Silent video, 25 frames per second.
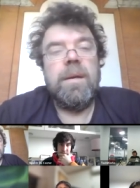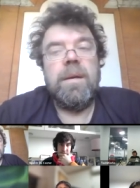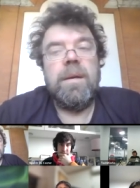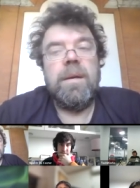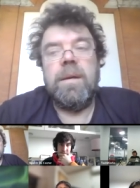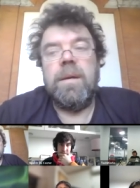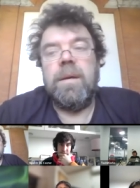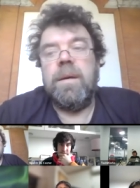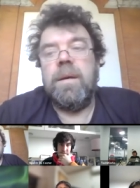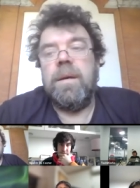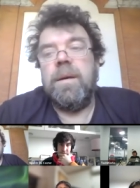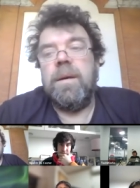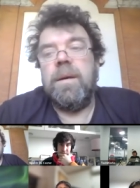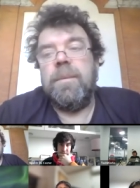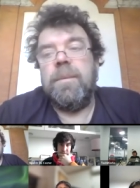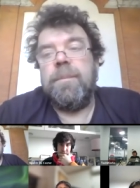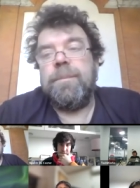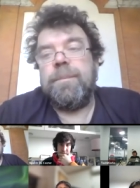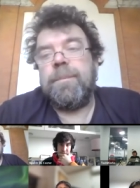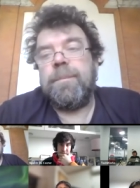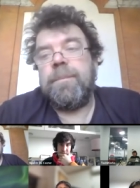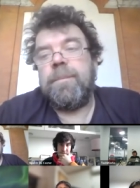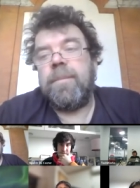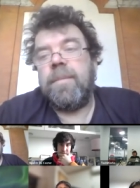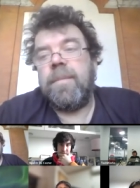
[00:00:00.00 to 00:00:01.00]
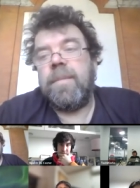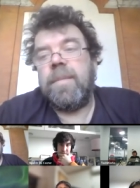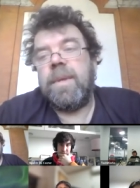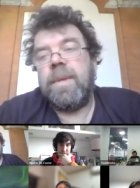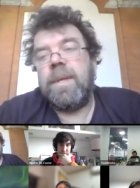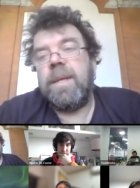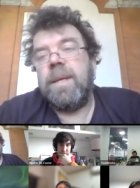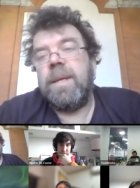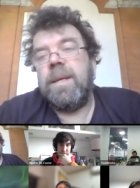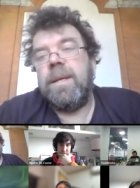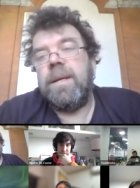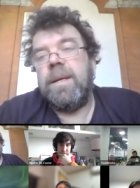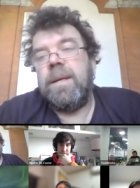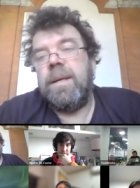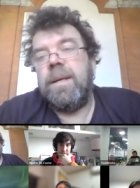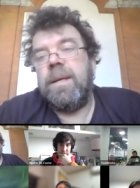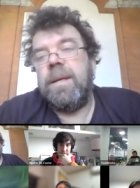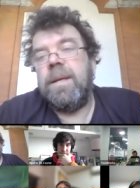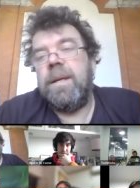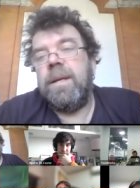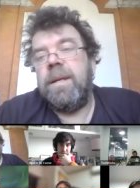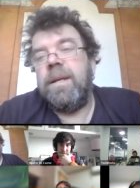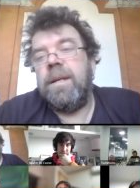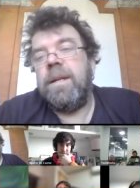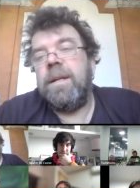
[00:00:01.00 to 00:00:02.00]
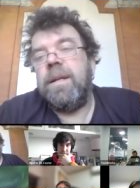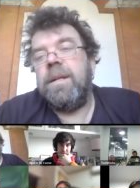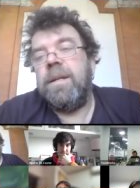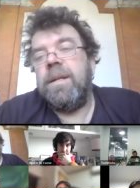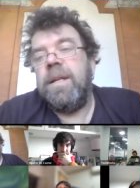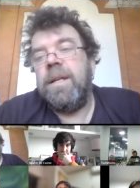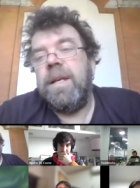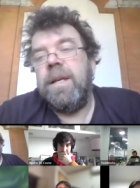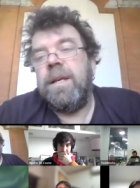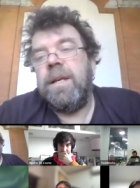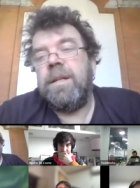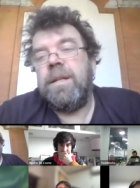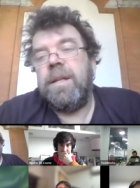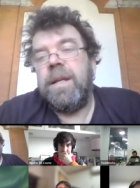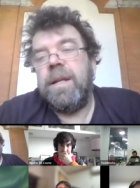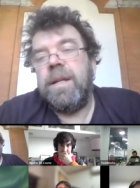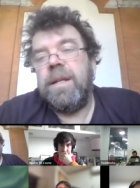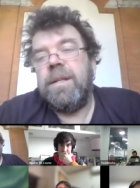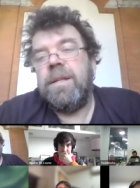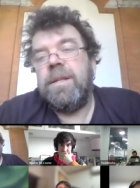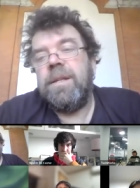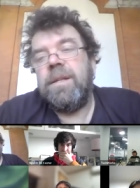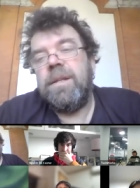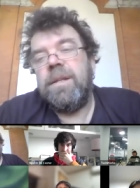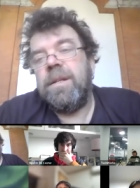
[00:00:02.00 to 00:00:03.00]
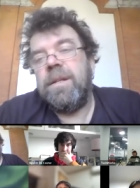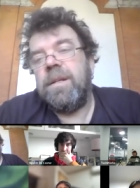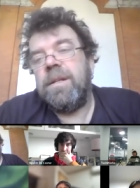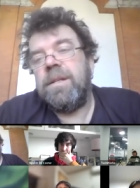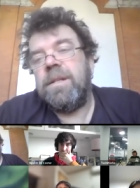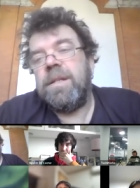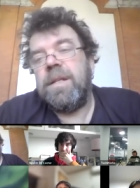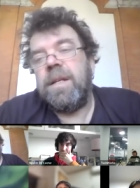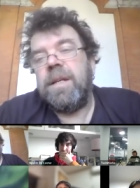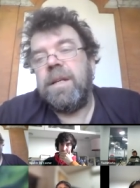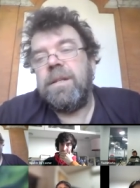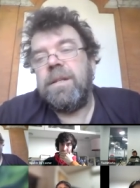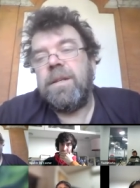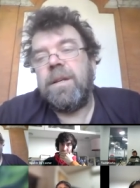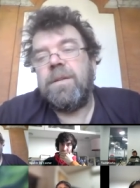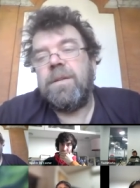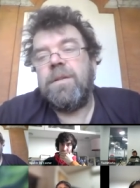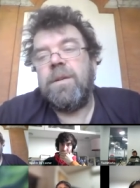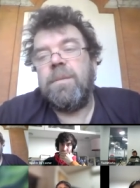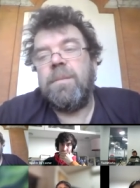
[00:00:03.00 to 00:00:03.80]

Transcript: And then here at the end it says,